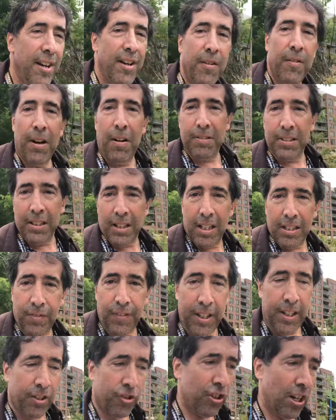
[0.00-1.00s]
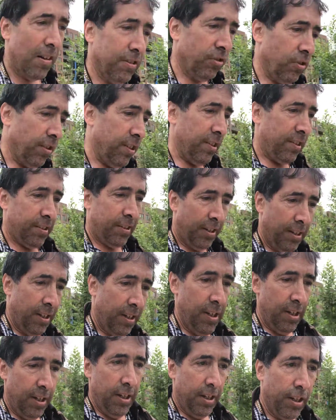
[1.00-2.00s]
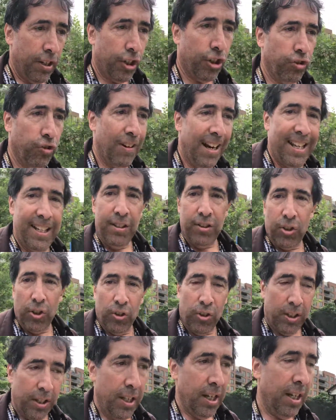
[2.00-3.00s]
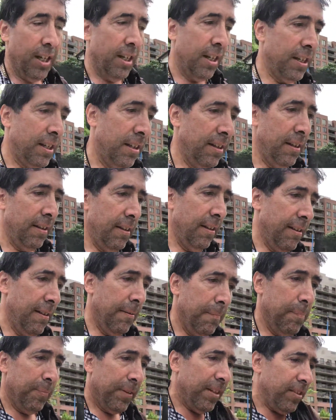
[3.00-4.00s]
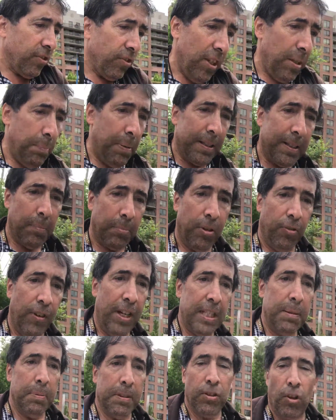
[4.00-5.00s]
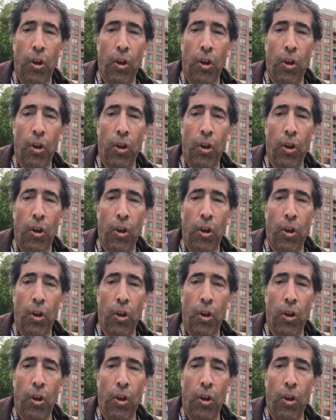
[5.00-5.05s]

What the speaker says: When I was in Las Vegas, Jared saw this crane toy. This toy that picks up cranes, but it's a